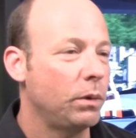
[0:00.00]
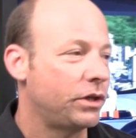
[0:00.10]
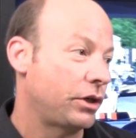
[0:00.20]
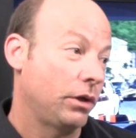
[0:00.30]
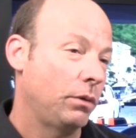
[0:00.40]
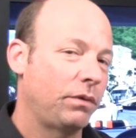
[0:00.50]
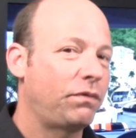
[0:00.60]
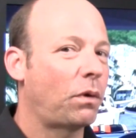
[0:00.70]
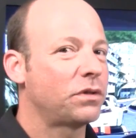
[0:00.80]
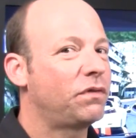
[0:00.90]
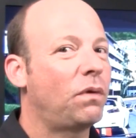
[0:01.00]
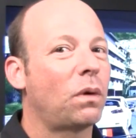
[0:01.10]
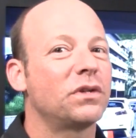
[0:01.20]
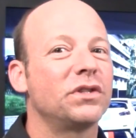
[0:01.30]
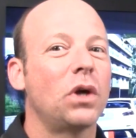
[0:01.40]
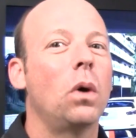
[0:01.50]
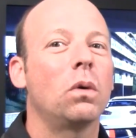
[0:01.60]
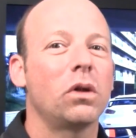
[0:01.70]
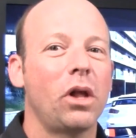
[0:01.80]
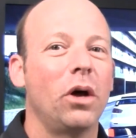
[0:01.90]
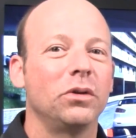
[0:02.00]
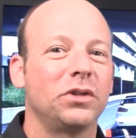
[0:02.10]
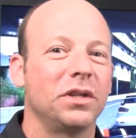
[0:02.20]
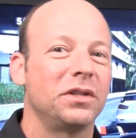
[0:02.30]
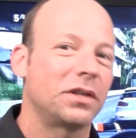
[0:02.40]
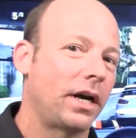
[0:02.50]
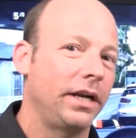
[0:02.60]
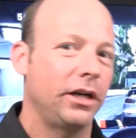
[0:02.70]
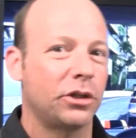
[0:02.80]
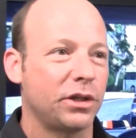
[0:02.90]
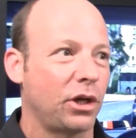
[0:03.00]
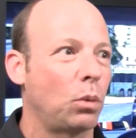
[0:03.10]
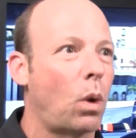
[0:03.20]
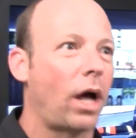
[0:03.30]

which with Forza 4 so close, this is kind of interesting.